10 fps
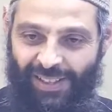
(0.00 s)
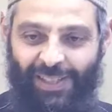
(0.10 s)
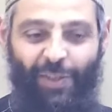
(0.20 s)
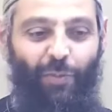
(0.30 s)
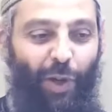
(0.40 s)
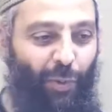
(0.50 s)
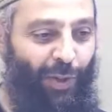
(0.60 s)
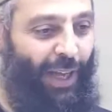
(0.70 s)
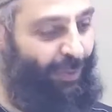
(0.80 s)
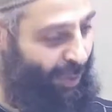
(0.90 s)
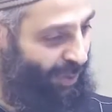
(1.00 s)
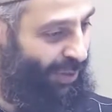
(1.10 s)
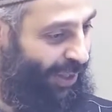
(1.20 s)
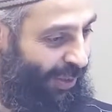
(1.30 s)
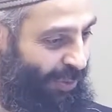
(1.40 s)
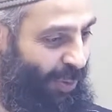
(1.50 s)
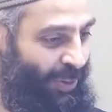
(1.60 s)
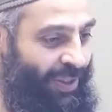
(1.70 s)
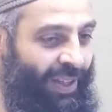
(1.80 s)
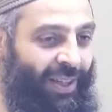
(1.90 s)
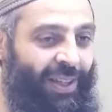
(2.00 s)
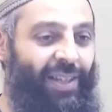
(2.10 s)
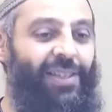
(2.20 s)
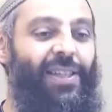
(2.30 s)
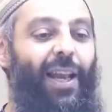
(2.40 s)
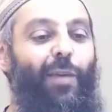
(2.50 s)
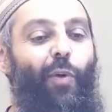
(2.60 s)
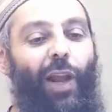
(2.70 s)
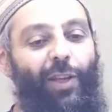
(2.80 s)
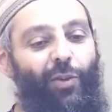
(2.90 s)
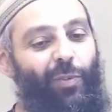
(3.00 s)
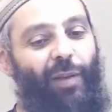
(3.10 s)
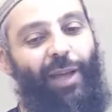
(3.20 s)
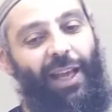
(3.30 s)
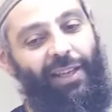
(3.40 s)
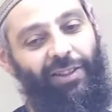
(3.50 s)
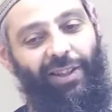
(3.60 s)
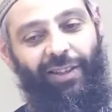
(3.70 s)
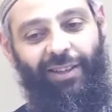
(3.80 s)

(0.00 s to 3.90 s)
He says the following, after the dhikr, of course. Salamu alaykum ya malaikat